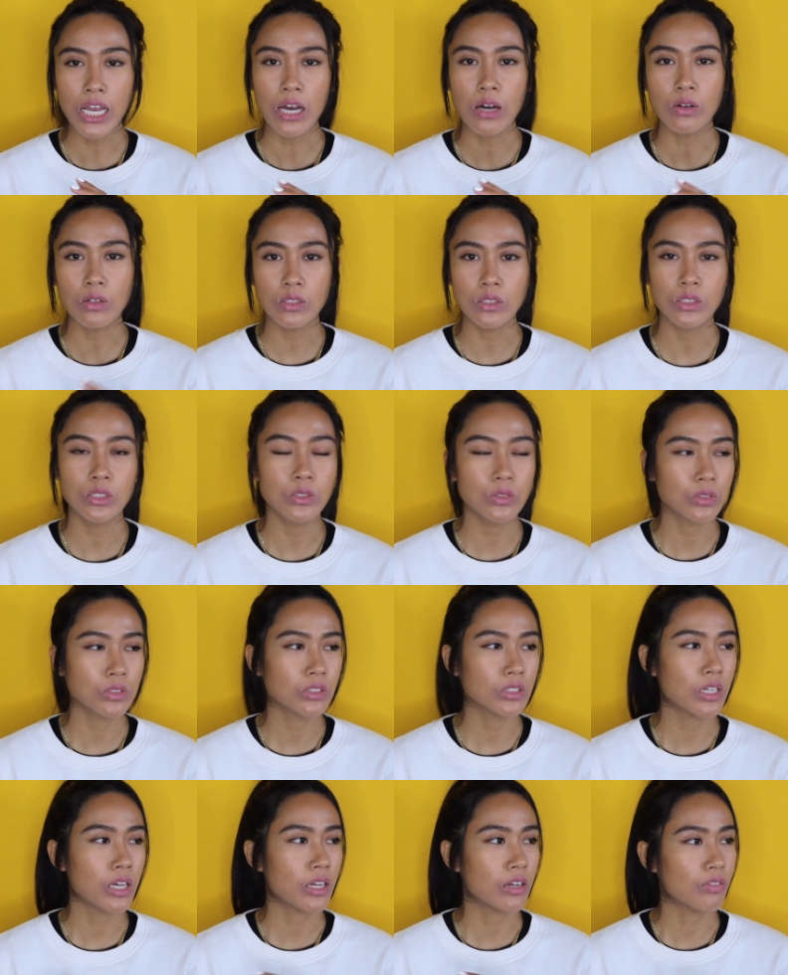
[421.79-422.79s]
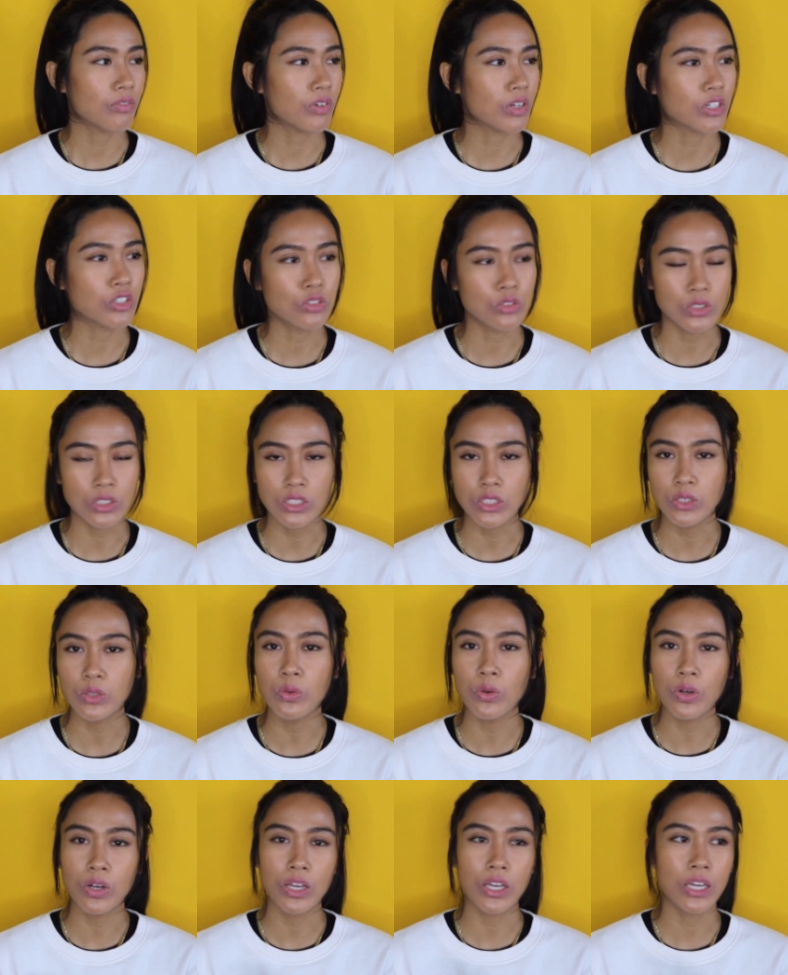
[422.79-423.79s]
out gluten and eventually
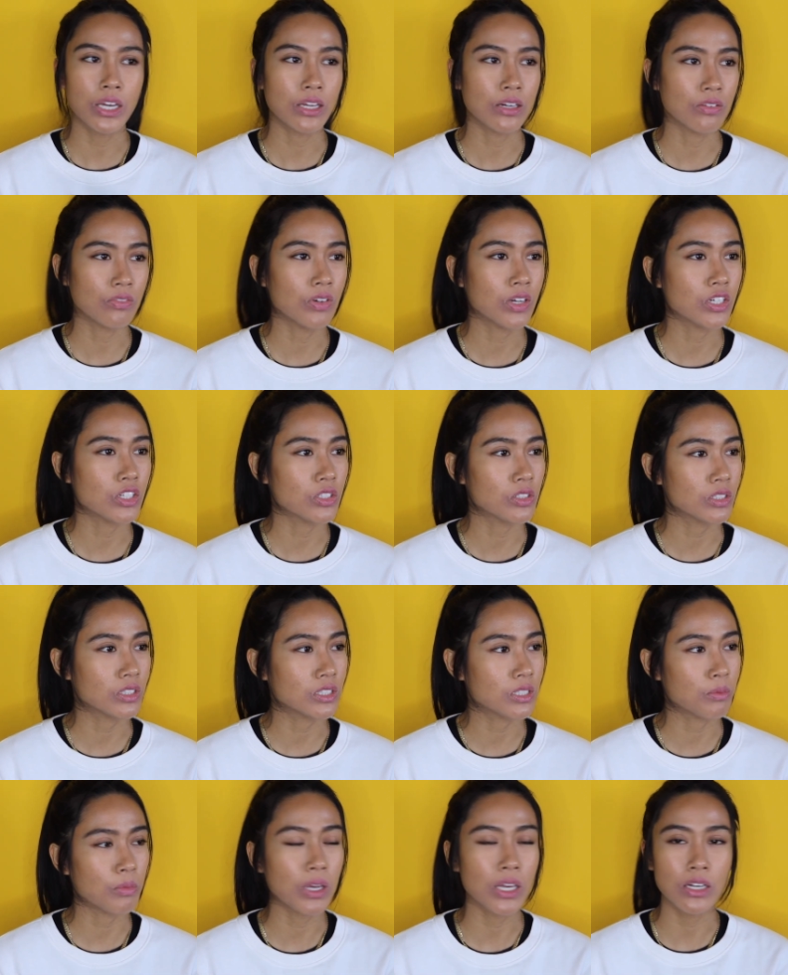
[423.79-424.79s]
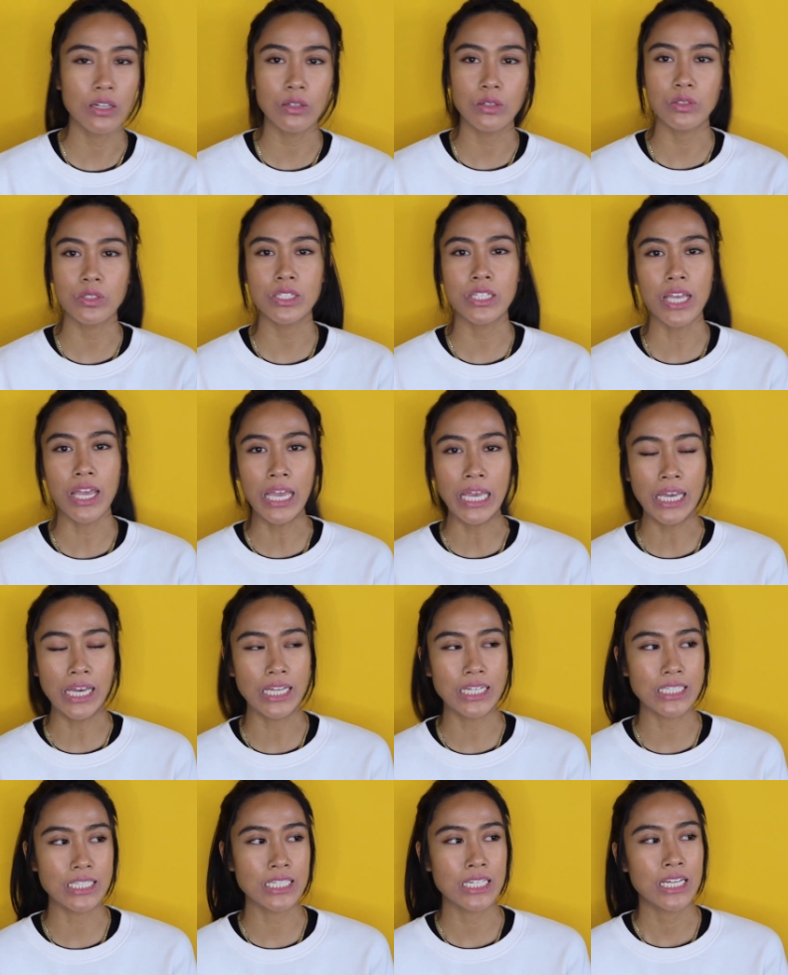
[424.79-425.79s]
soy and eventually tomatoes
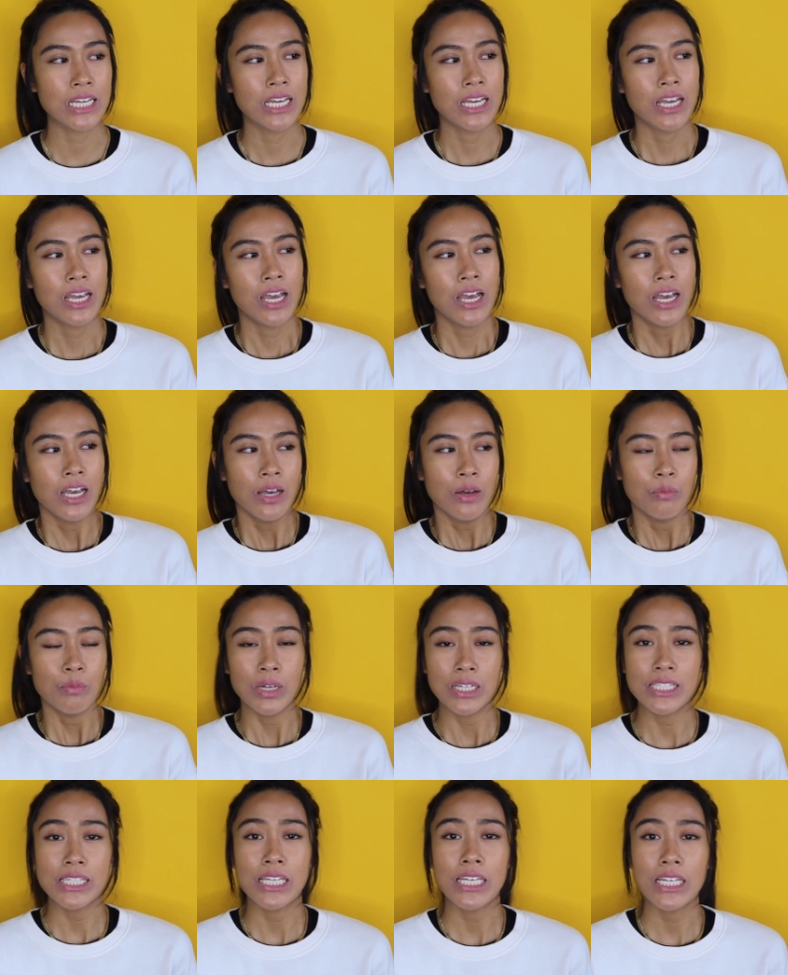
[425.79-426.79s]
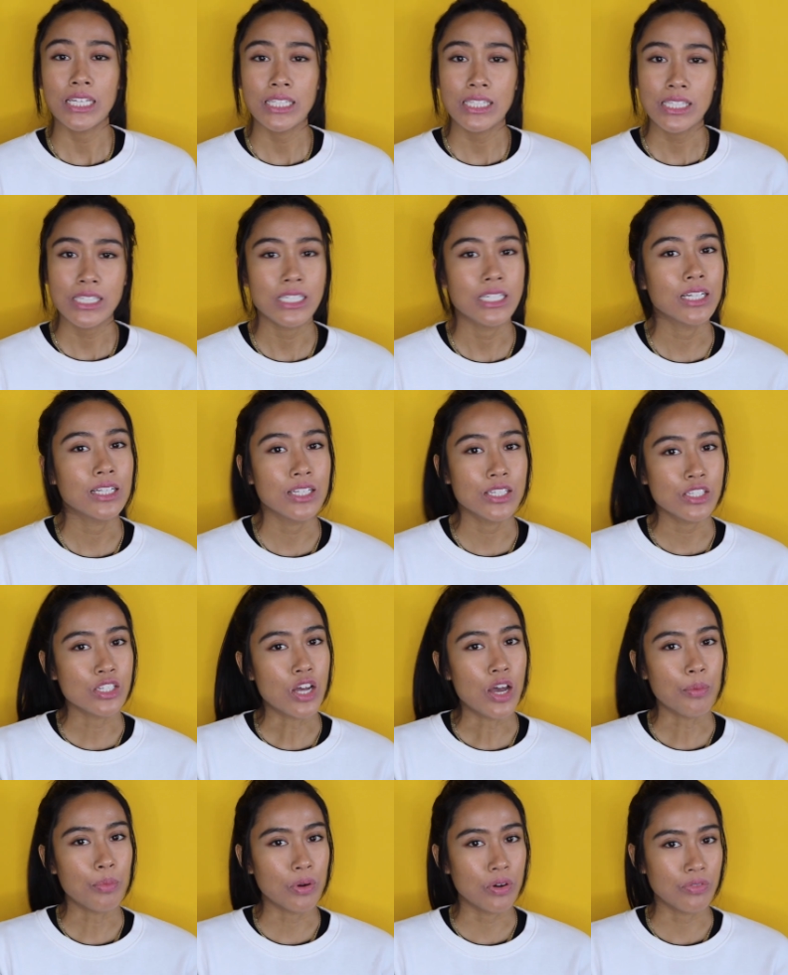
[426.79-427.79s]
and my skin still is
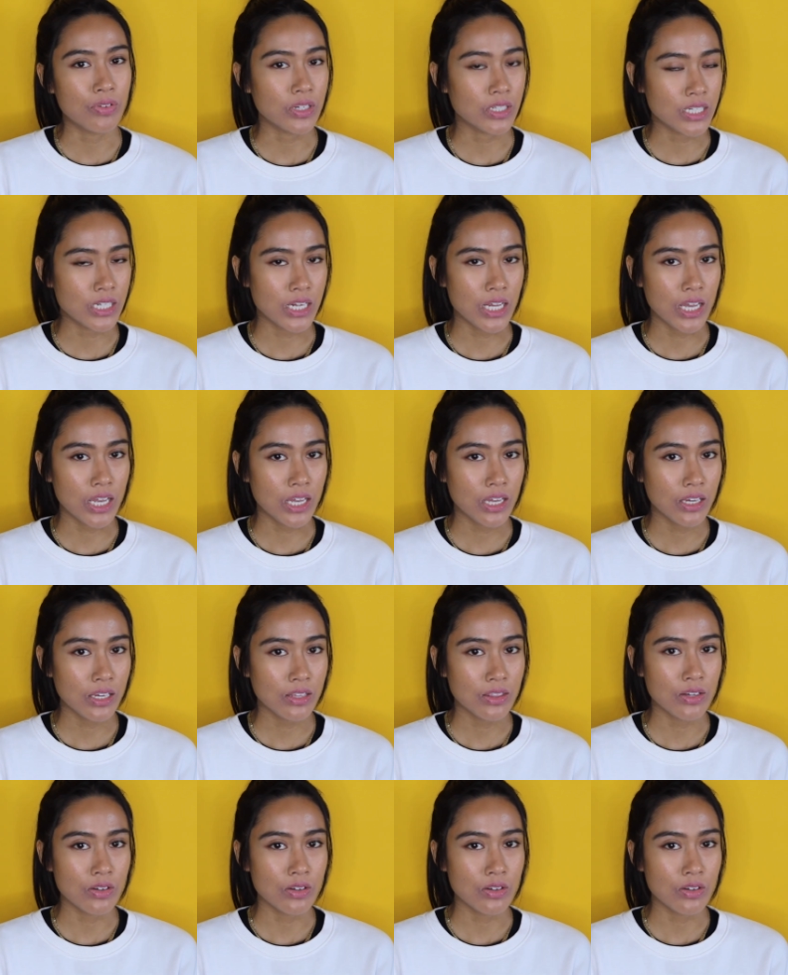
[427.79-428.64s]
not perfect today.